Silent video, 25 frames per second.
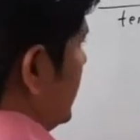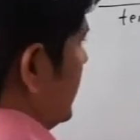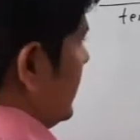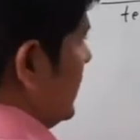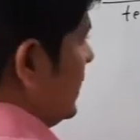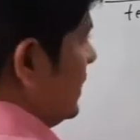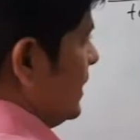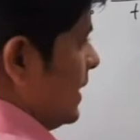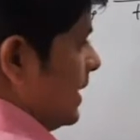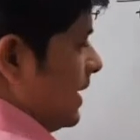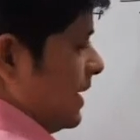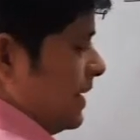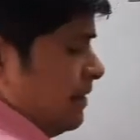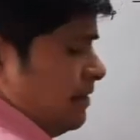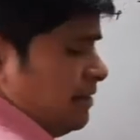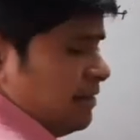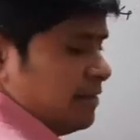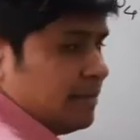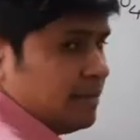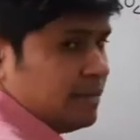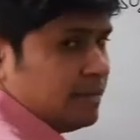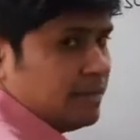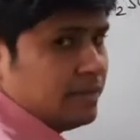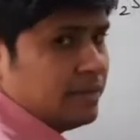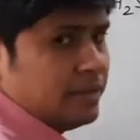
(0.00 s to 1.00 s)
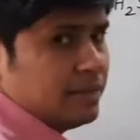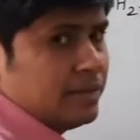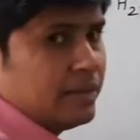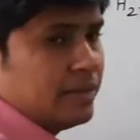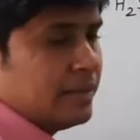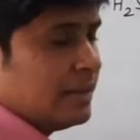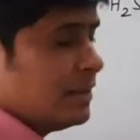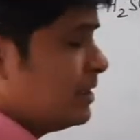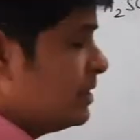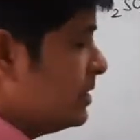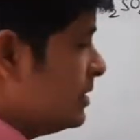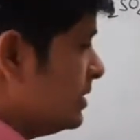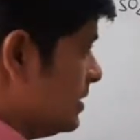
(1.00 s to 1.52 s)
heated.
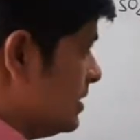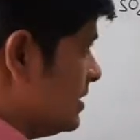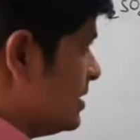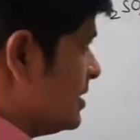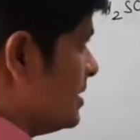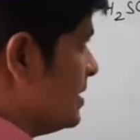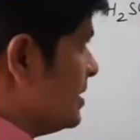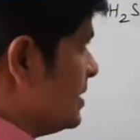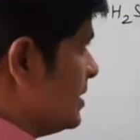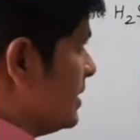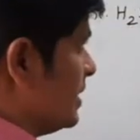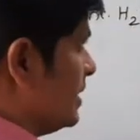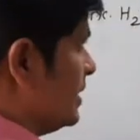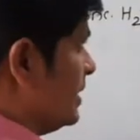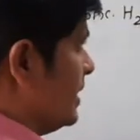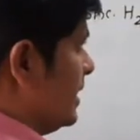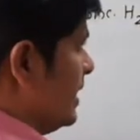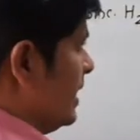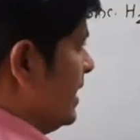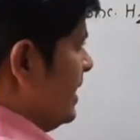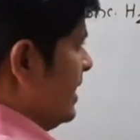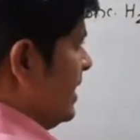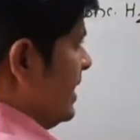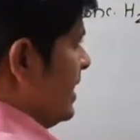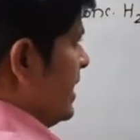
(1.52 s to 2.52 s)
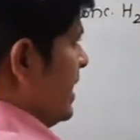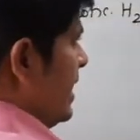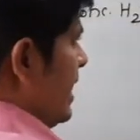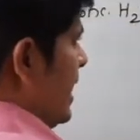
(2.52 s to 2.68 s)
This is heated